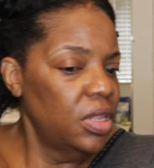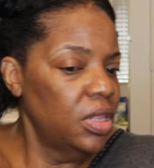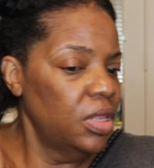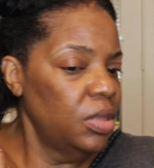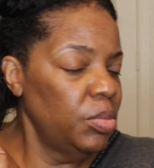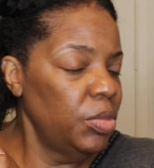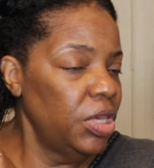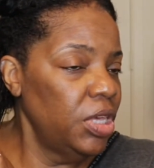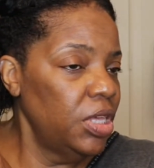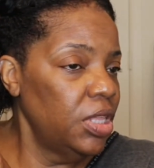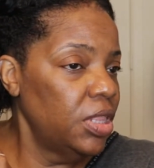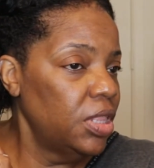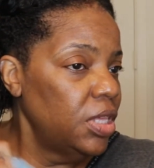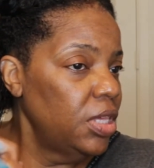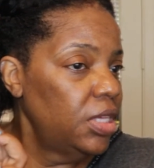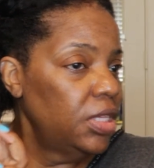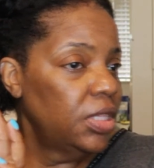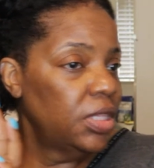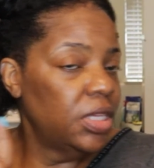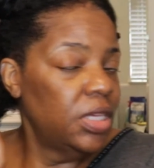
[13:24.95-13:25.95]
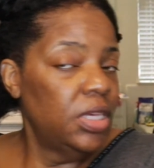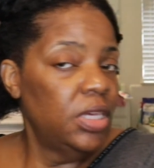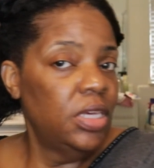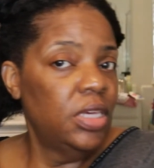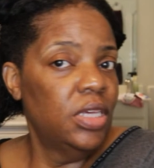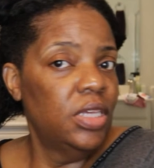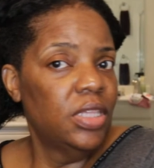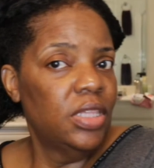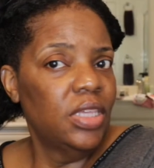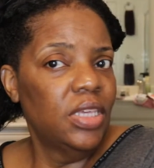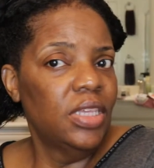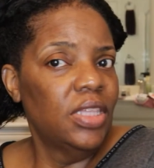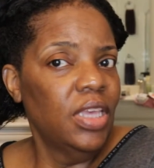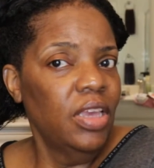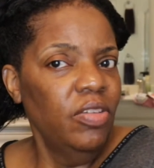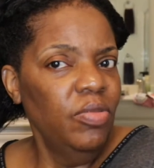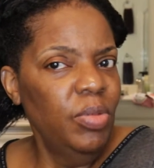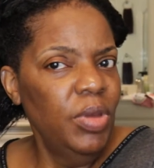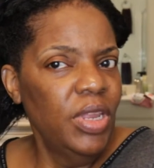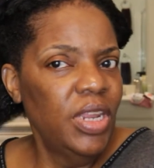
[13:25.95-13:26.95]
Let me get these ends because
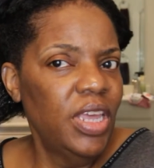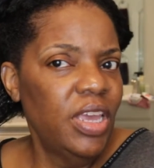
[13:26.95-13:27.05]
I've been